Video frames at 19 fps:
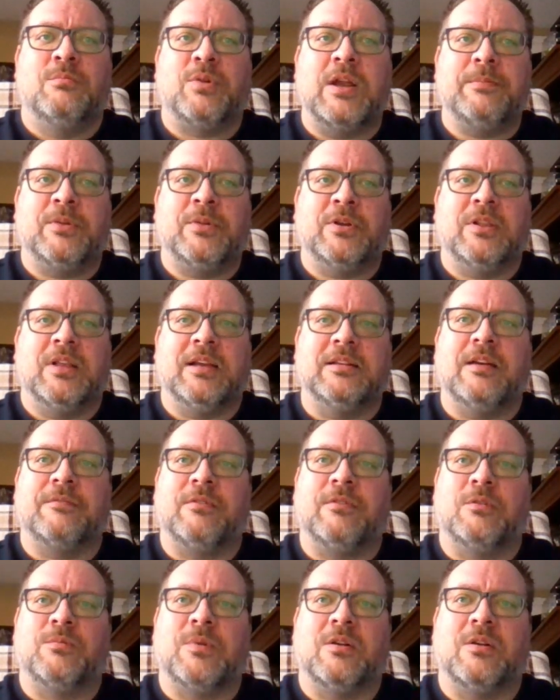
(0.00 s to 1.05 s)
Brightbill had
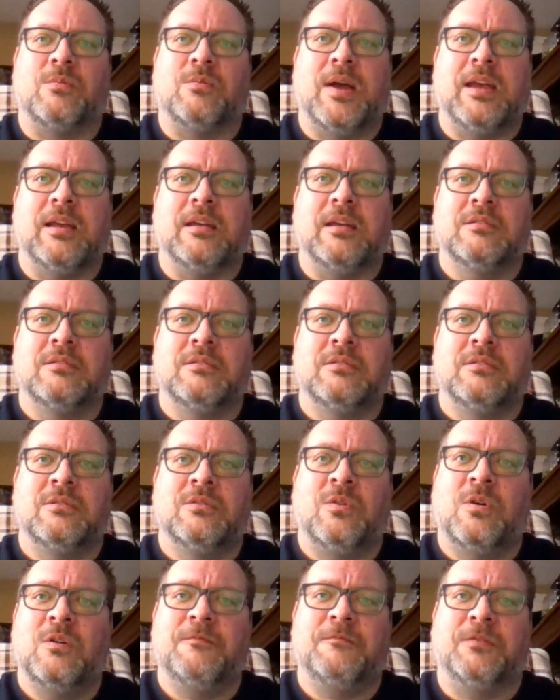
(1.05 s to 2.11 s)
never run away,
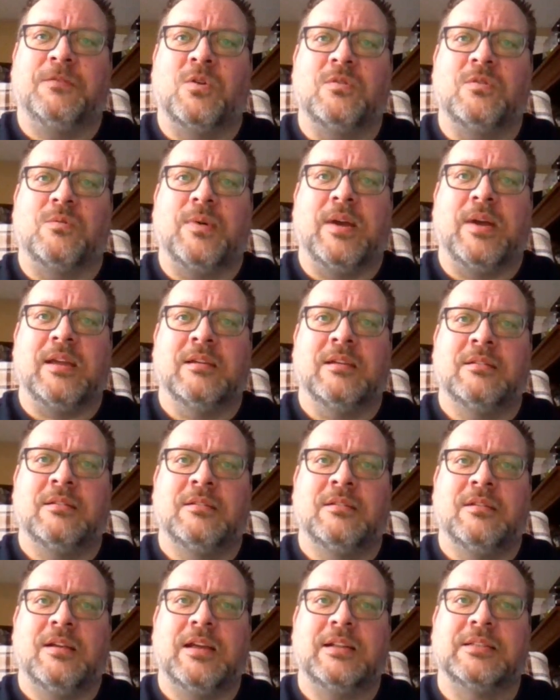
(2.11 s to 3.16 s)
or flown away,
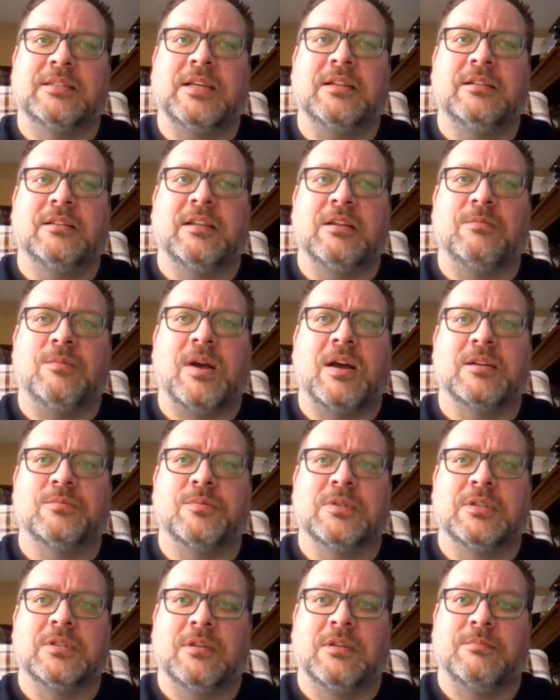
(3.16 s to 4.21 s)
and suddenly Roz
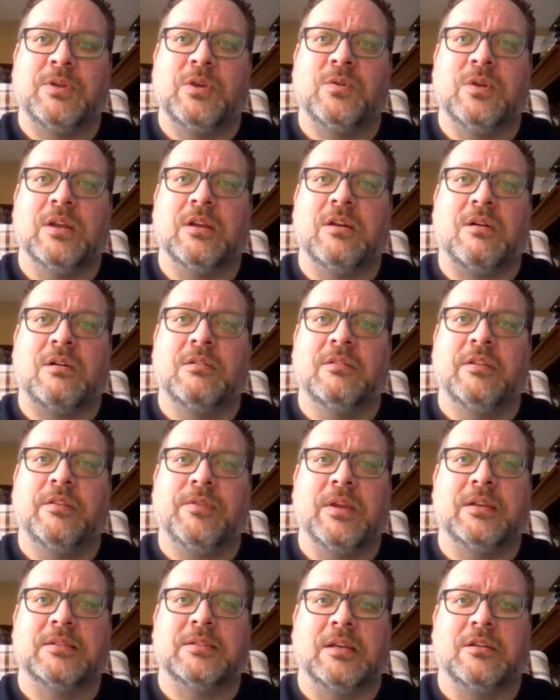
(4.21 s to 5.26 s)
was computing all the
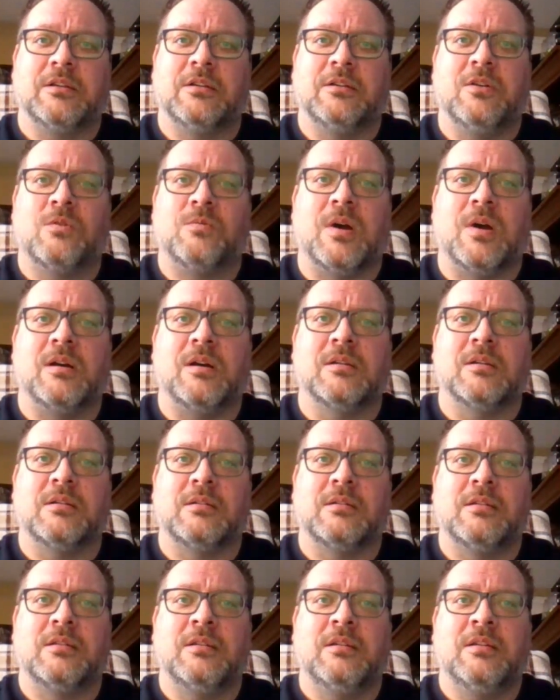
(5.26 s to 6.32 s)
things that could go wrong.
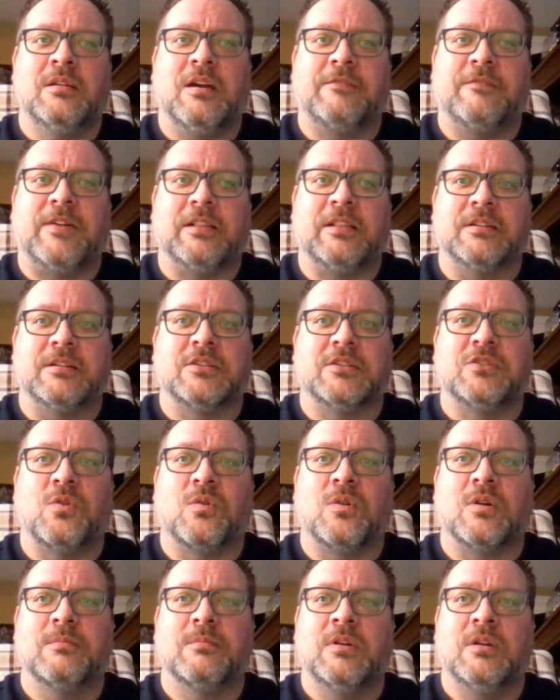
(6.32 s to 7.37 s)
A violent
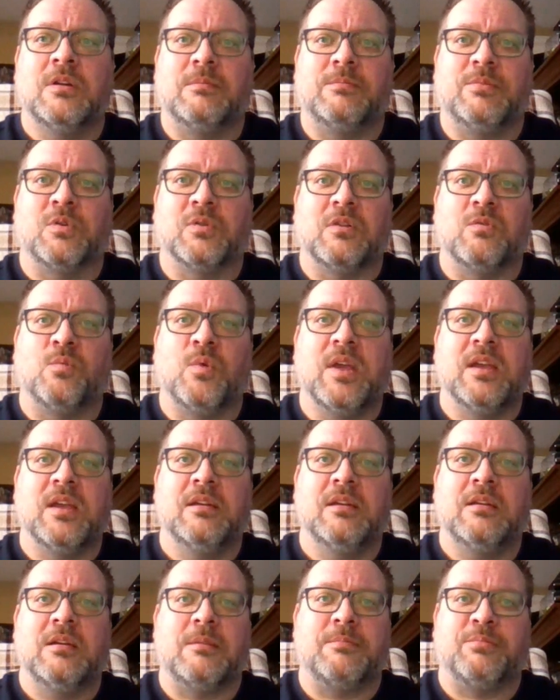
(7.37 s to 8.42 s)
storm, a broken
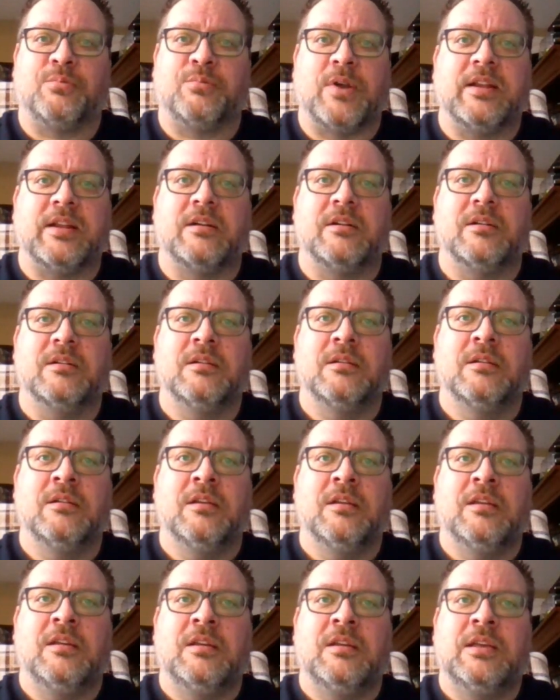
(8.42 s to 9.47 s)
wing, a predator.
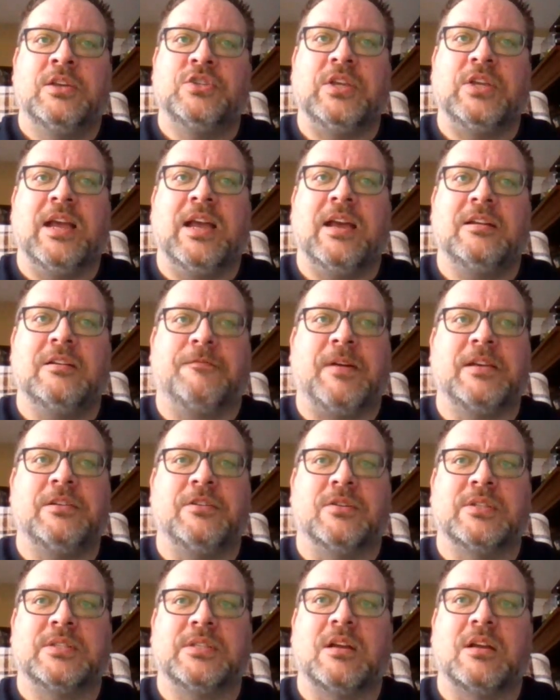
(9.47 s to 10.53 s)
She had to find
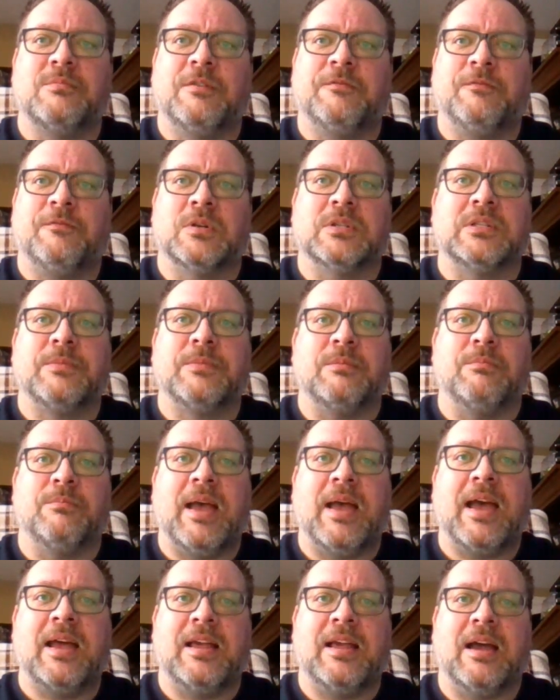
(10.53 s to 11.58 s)
her son before something
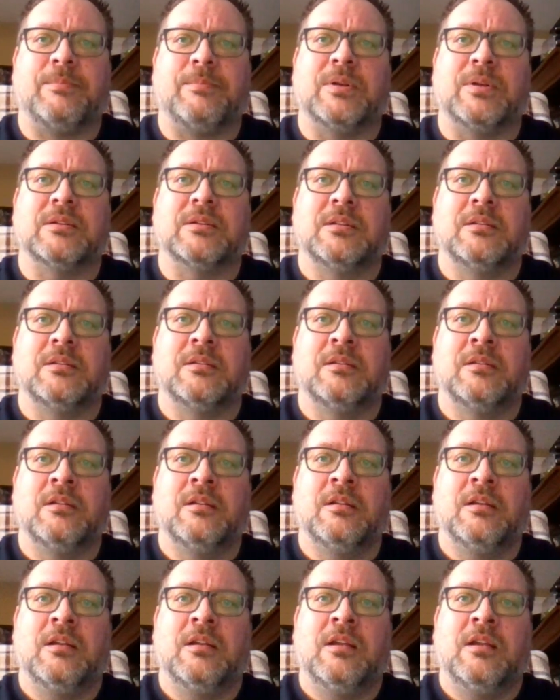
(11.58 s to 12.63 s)
bad happened.
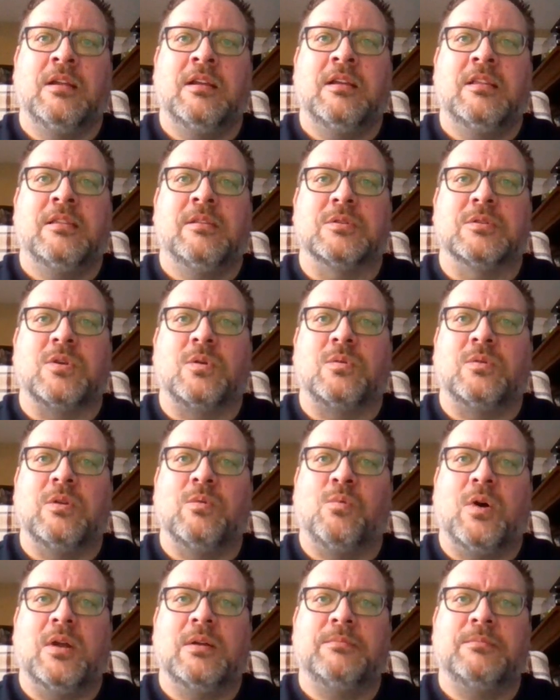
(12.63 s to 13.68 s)
There was only
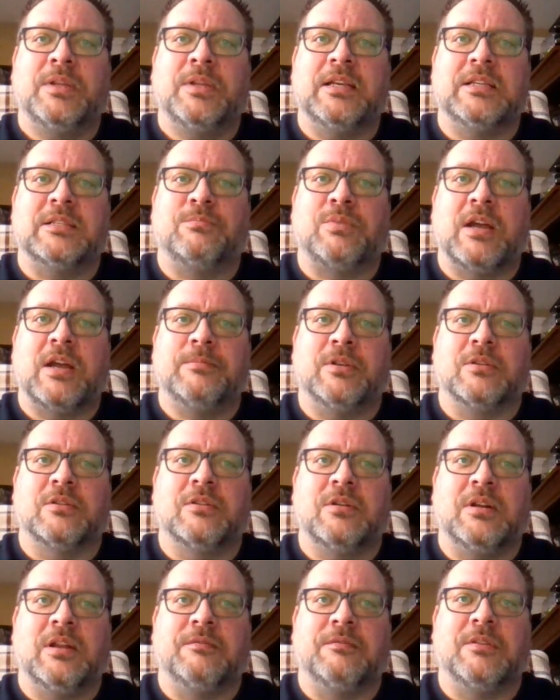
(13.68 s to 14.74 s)
one place Brightbill
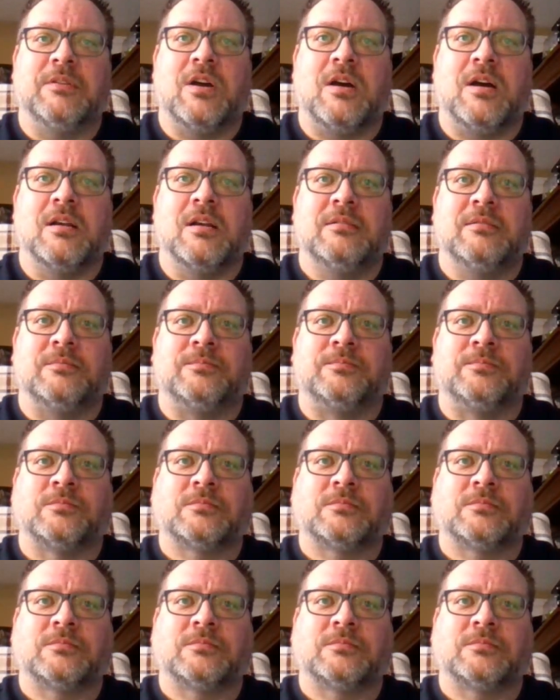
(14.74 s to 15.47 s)
could have gone.